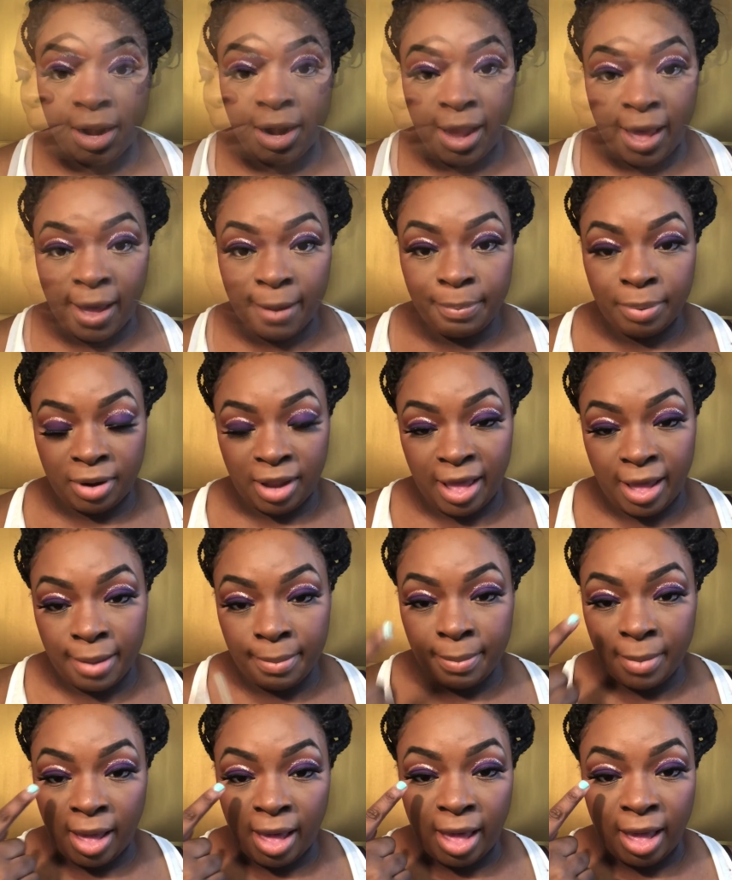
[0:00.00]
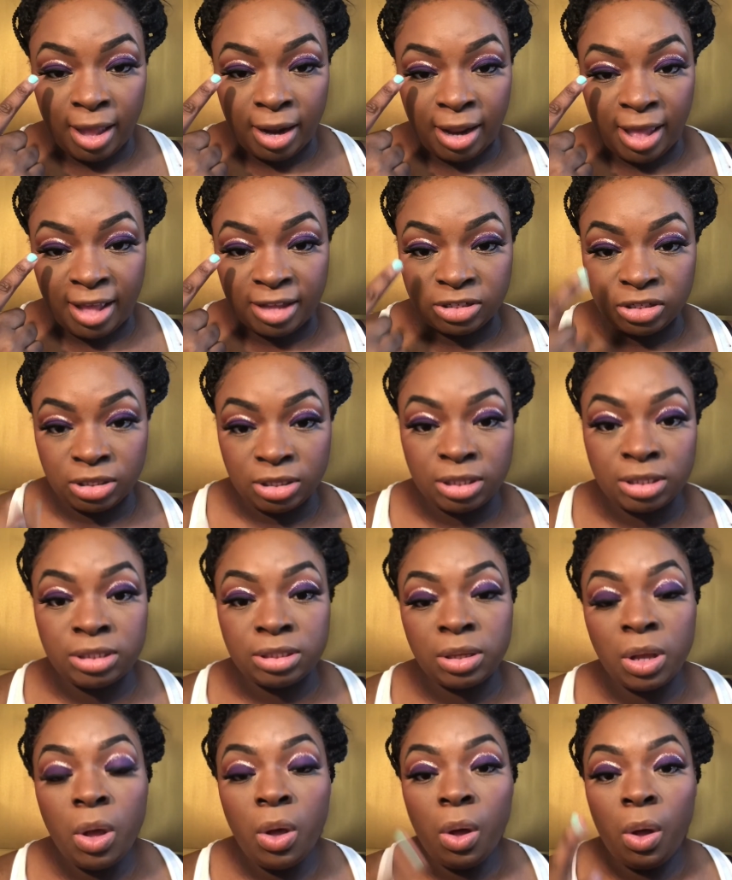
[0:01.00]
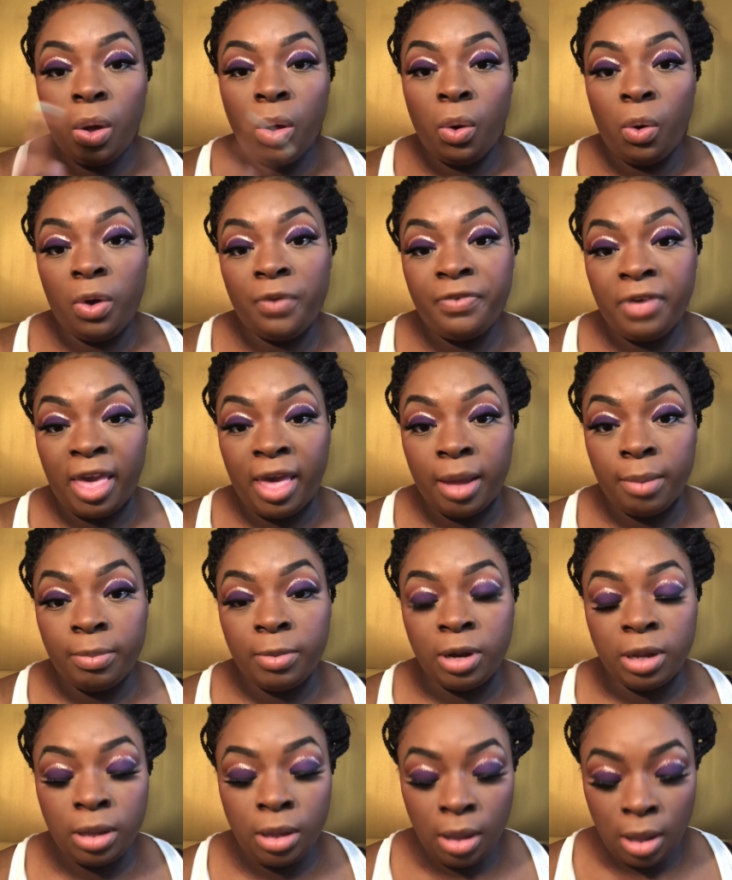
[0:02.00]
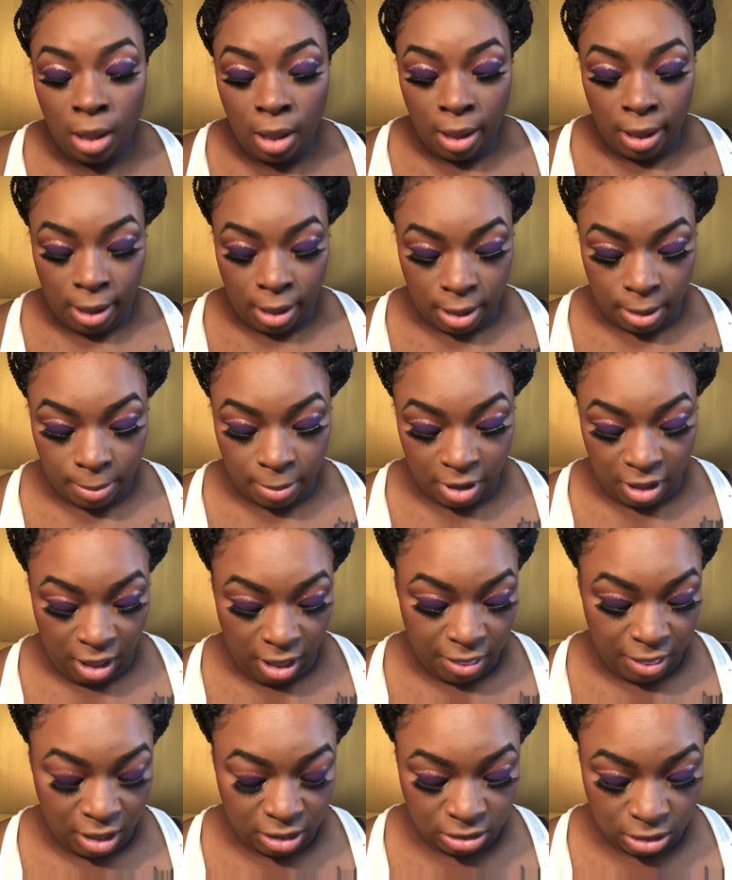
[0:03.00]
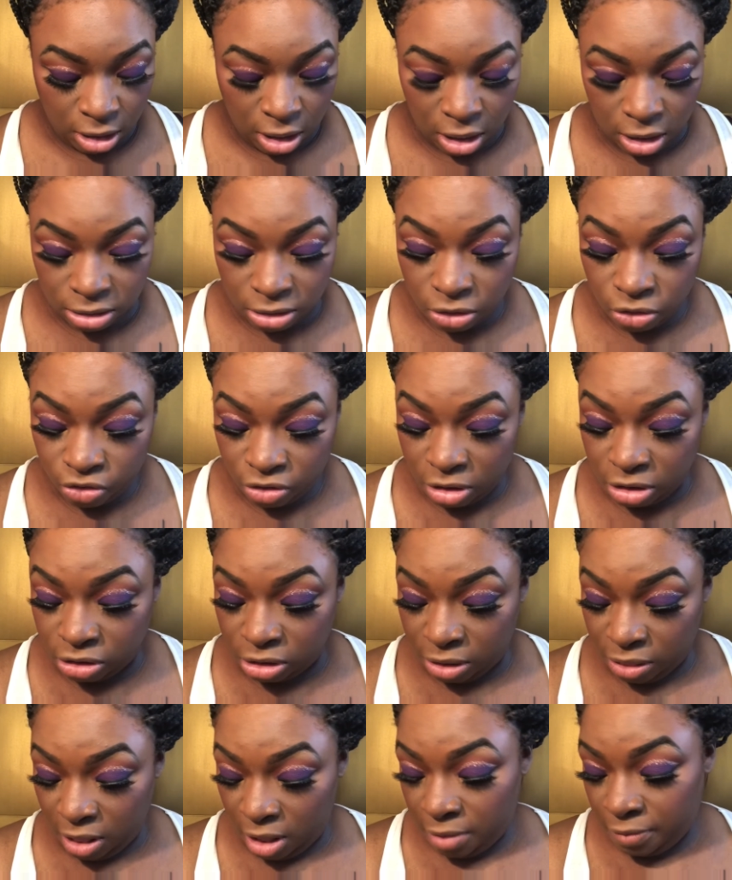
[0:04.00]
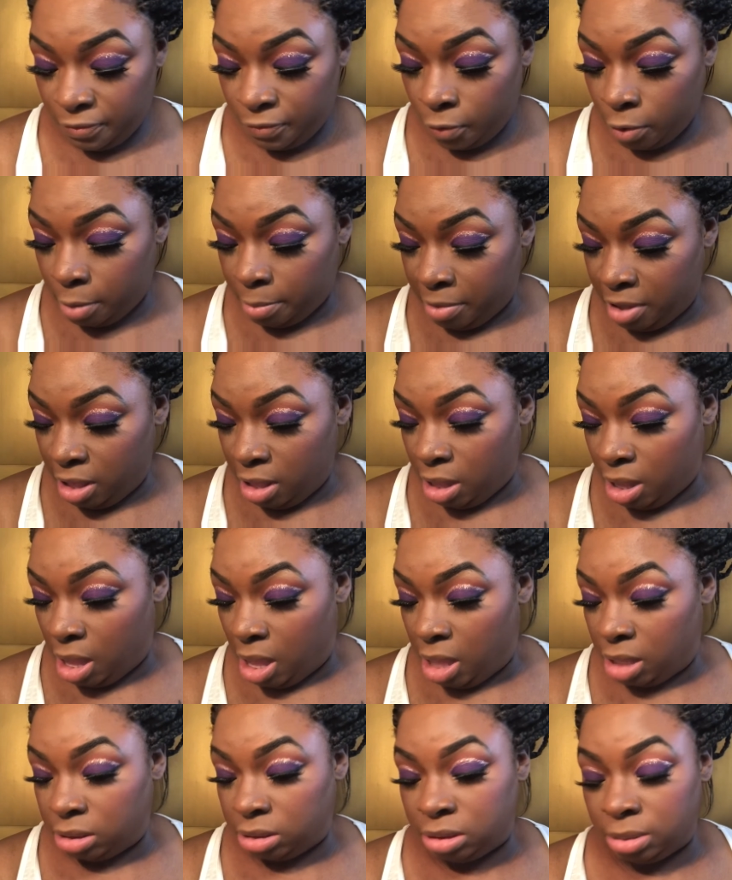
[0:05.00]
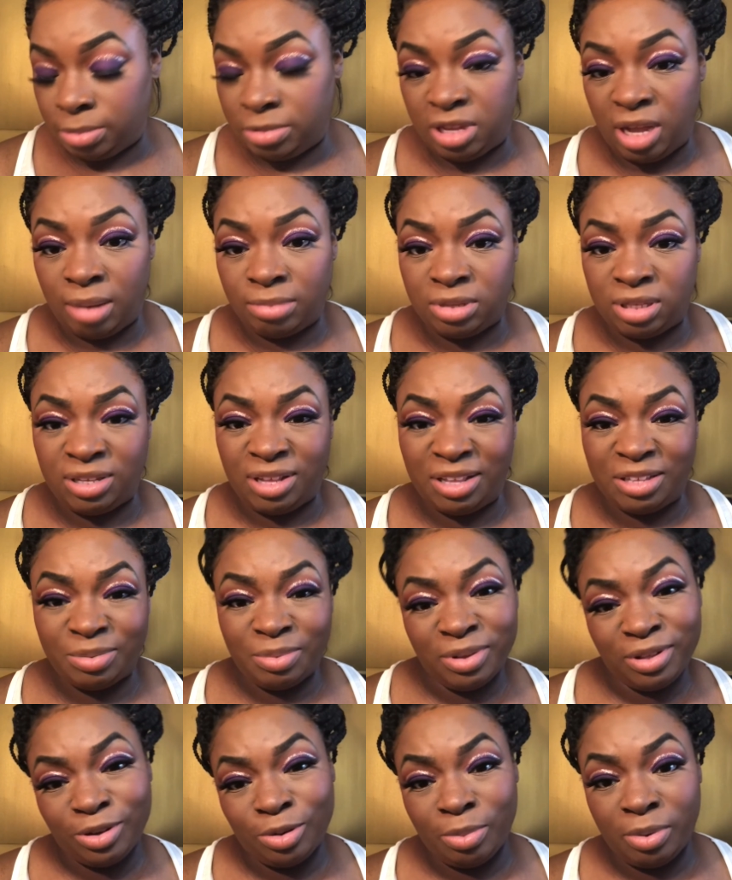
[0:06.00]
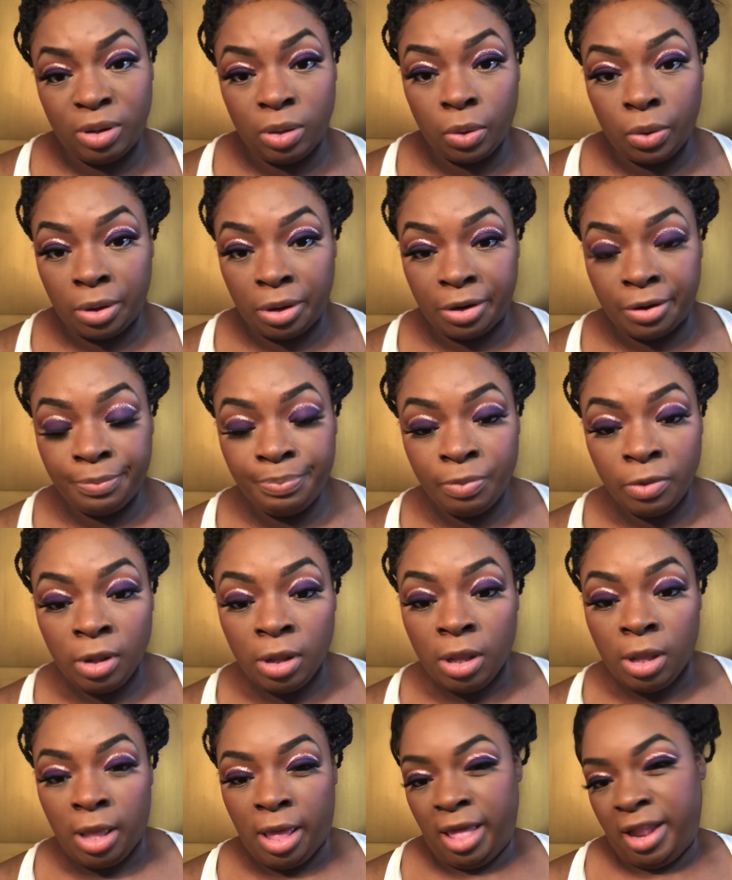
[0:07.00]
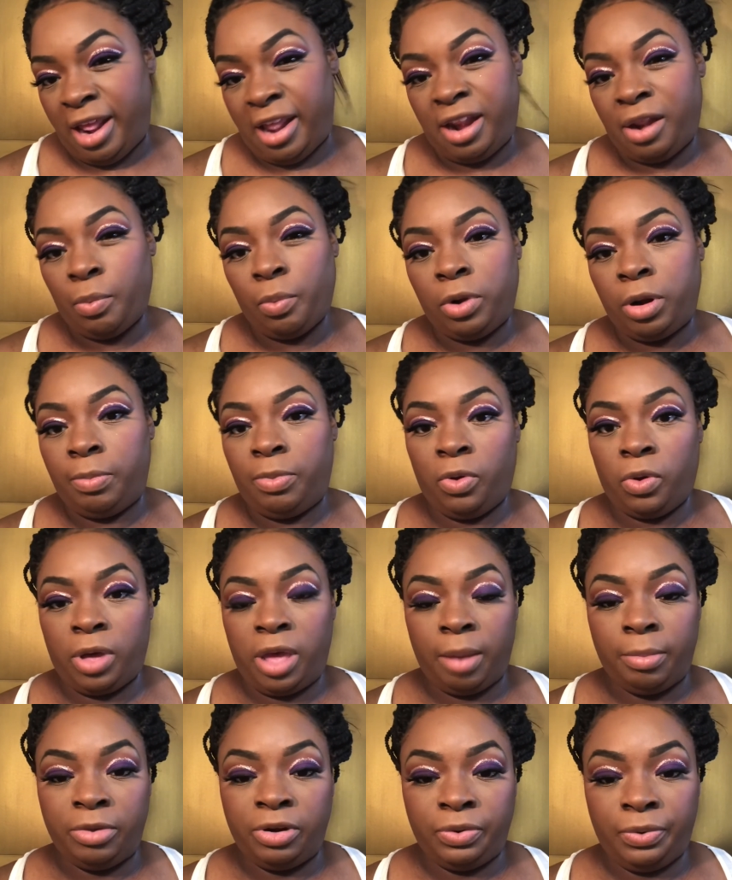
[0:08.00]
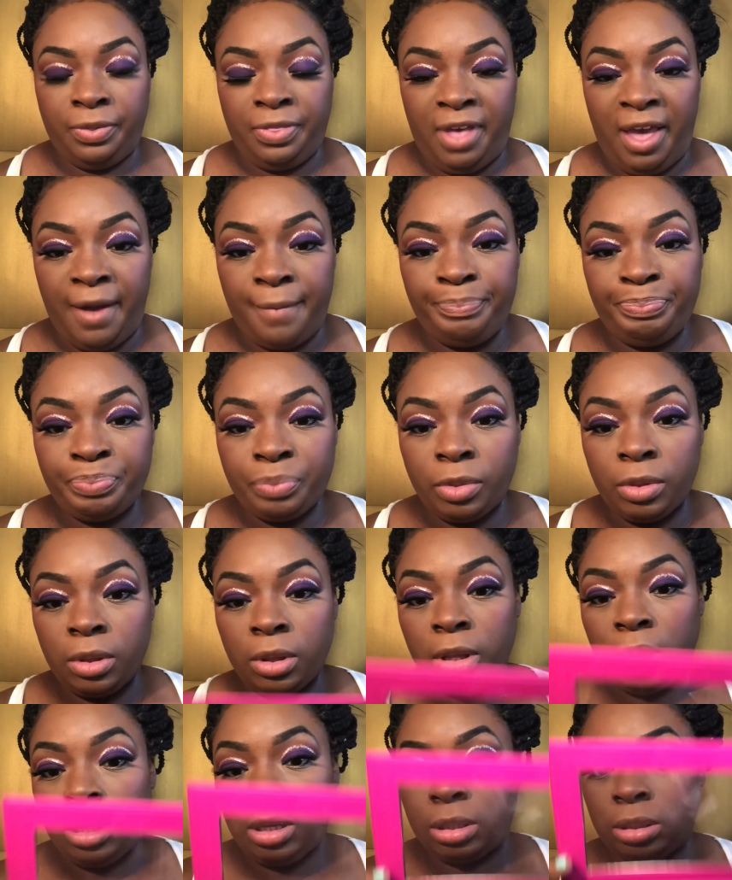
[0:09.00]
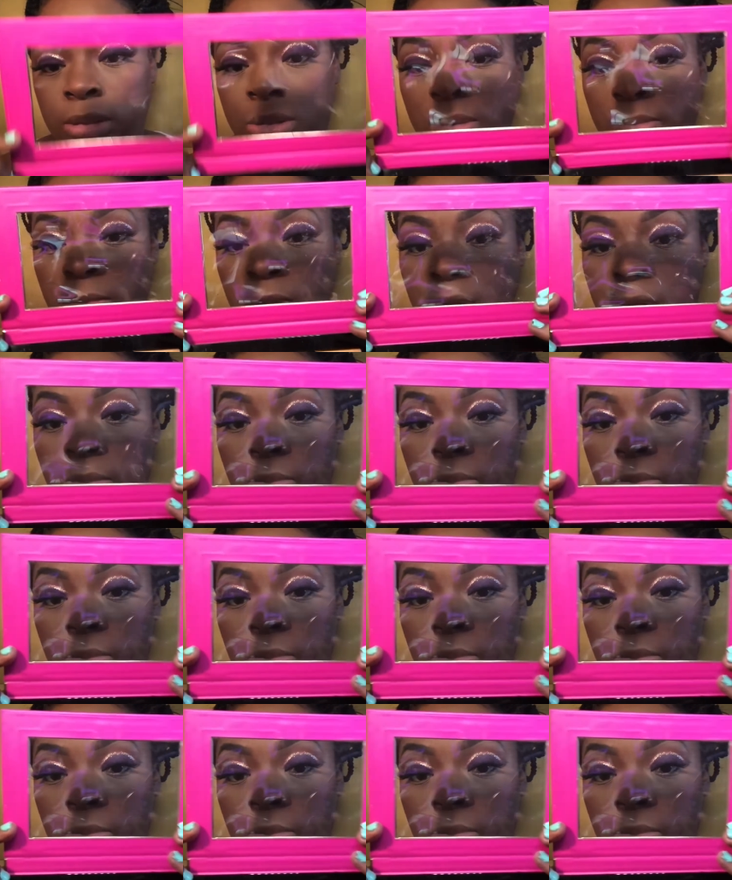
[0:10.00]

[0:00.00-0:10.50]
and I applied my eyelashes off camera. Again, that's a concentration thing for me, and sometimes it takes me a little bit longer, and I didn't want to be on camera doing that. So I'm going to